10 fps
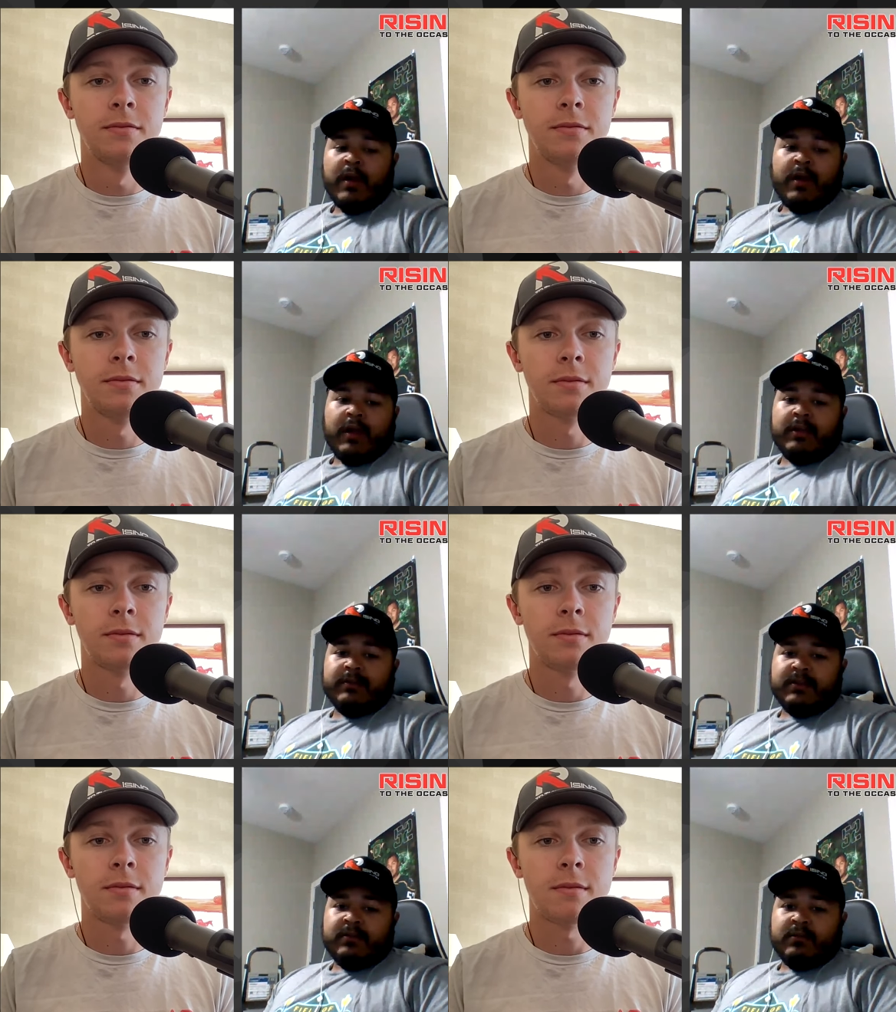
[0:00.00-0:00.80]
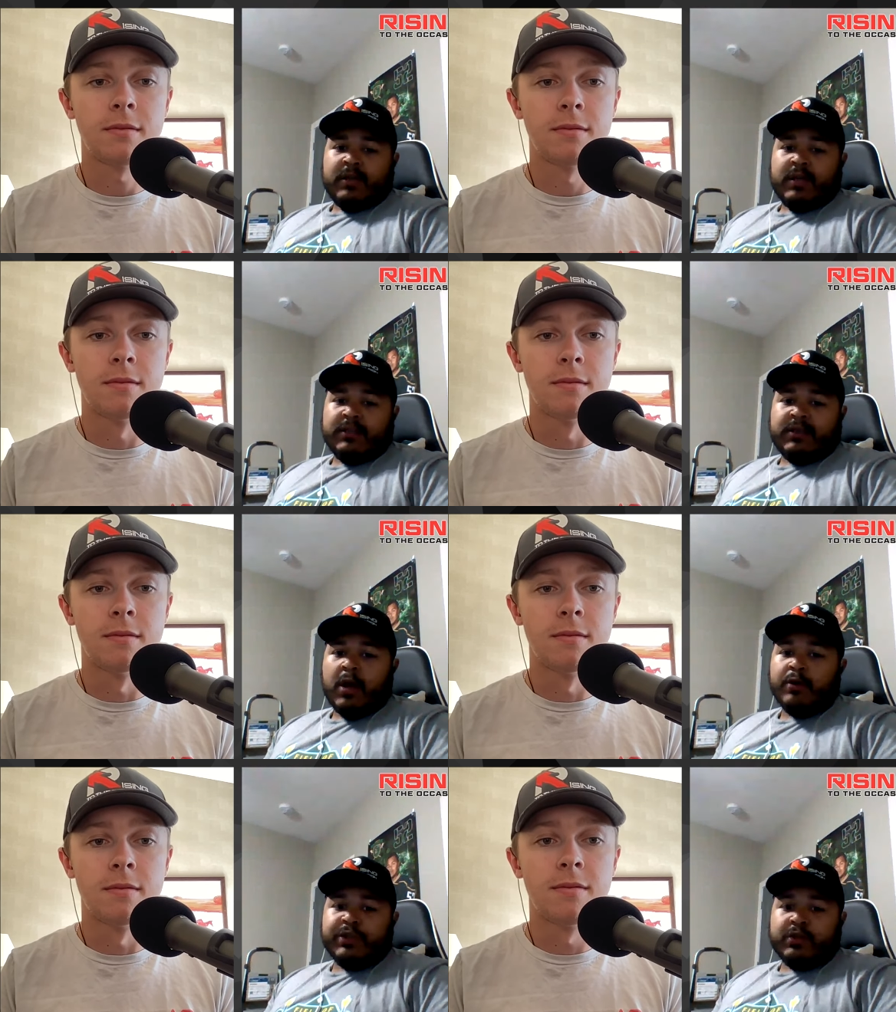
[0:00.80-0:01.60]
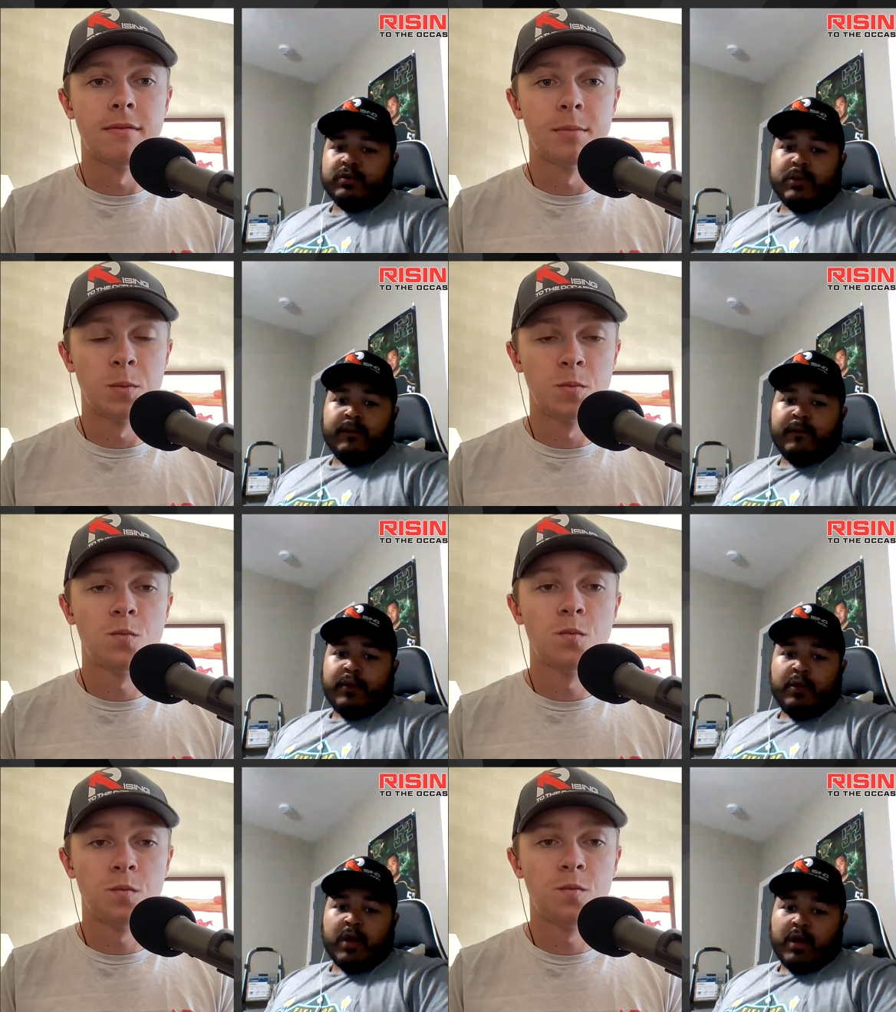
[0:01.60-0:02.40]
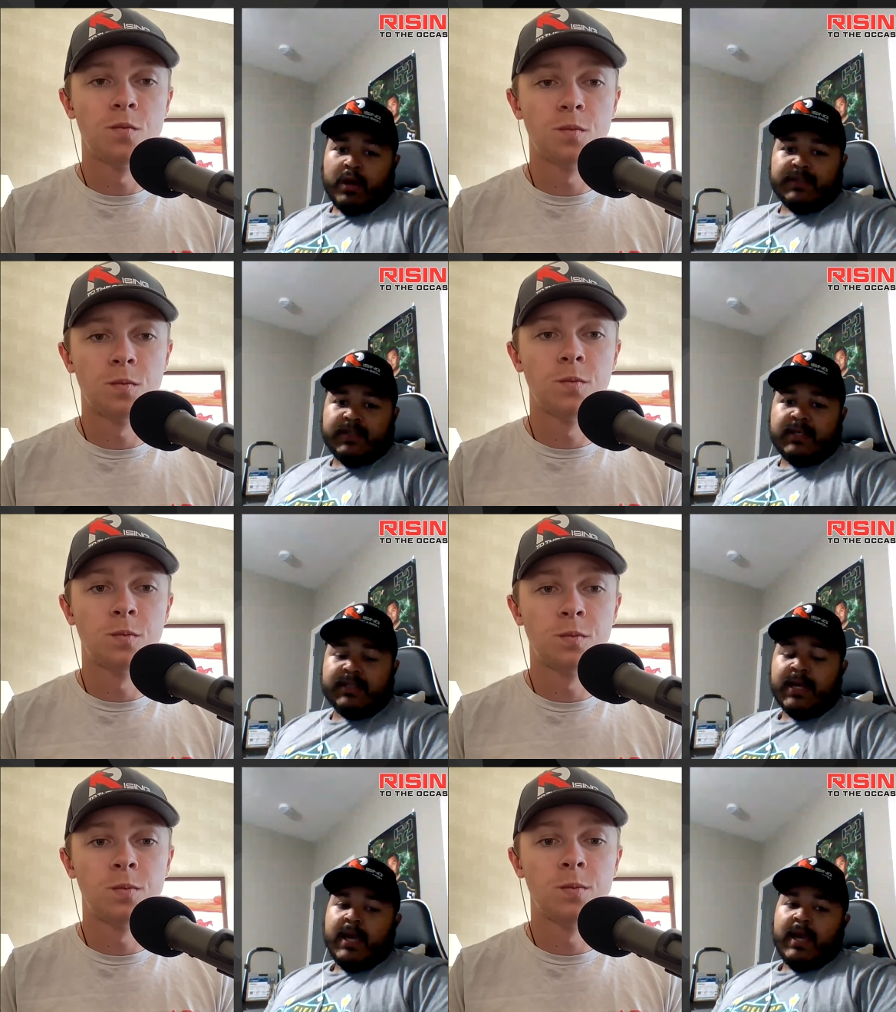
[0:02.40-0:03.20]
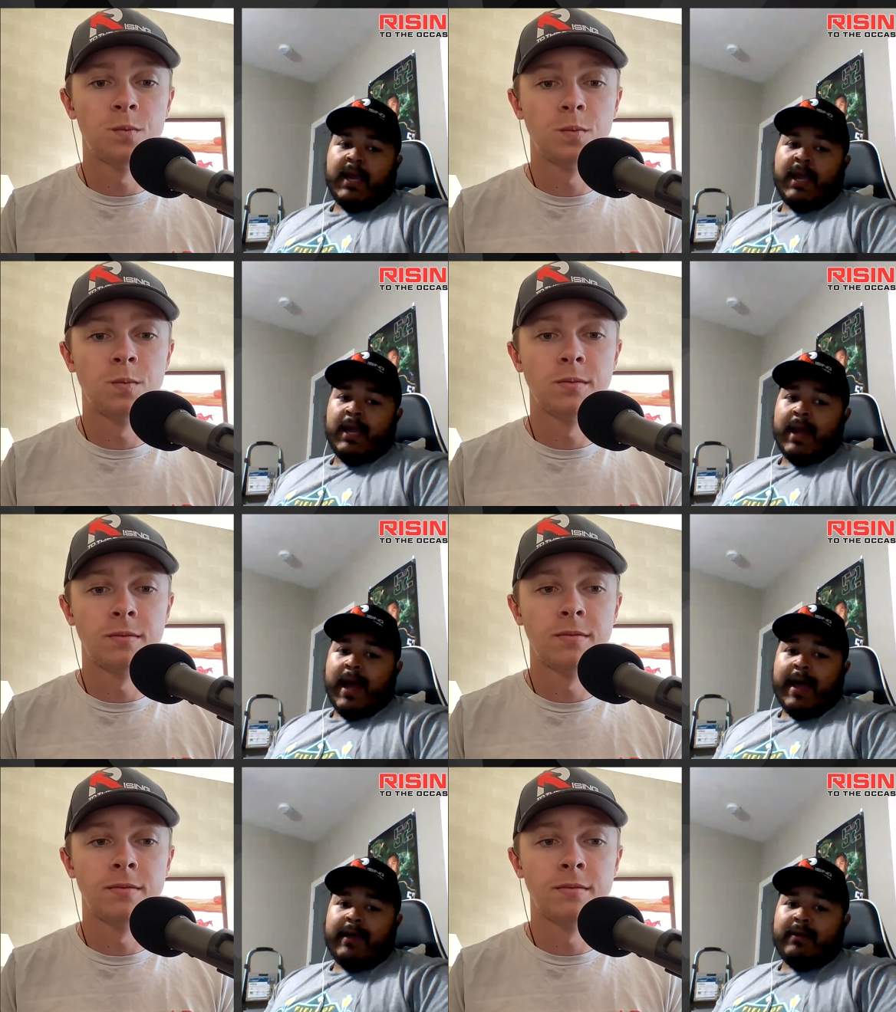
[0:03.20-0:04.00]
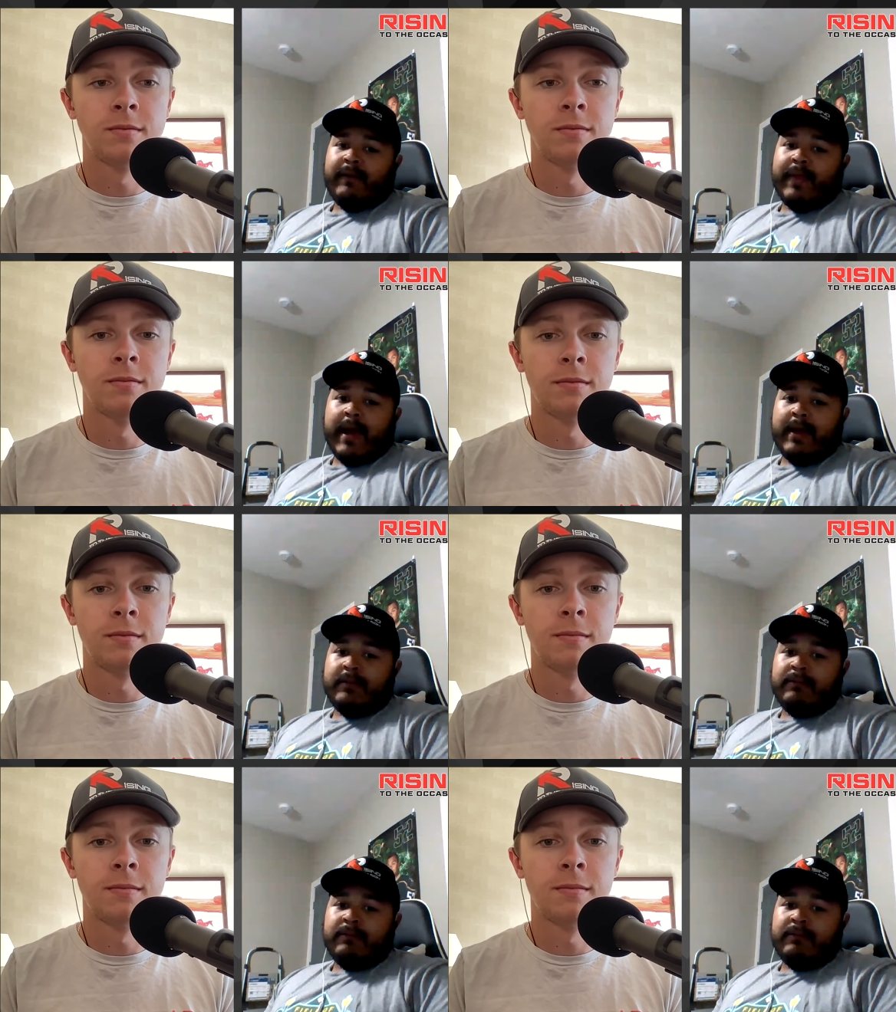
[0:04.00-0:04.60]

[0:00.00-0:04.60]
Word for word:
Speaker 1: into his coaching career for the UConn Huskies. And I, I,